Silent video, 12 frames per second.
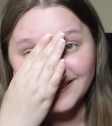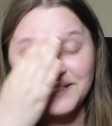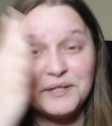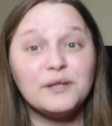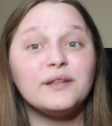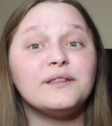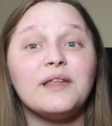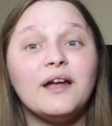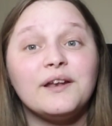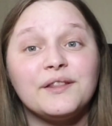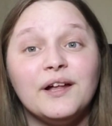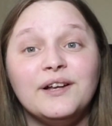This is not
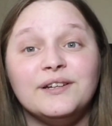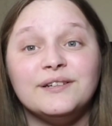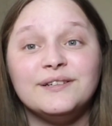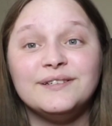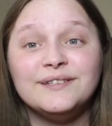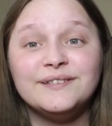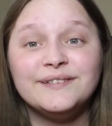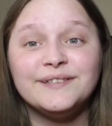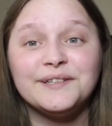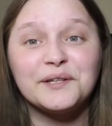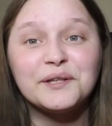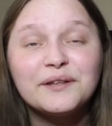a sun.
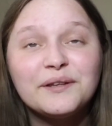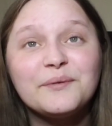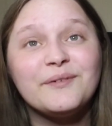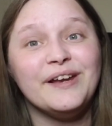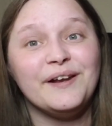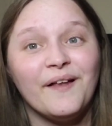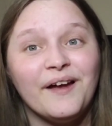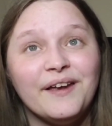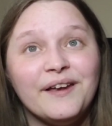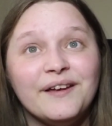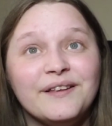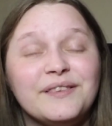This is a ring light.
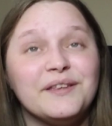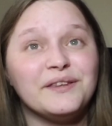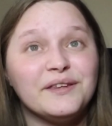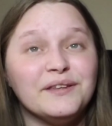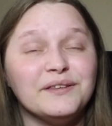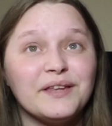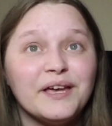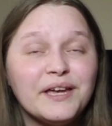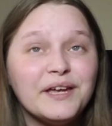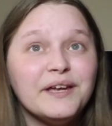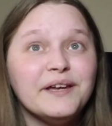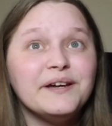This is
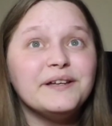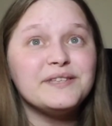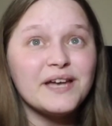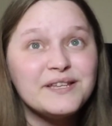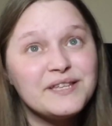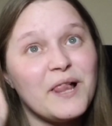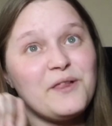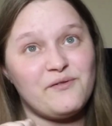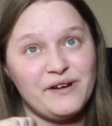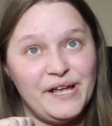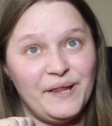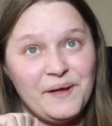a $10
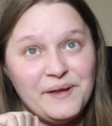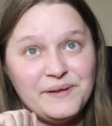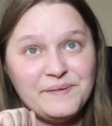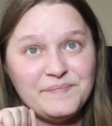ring light.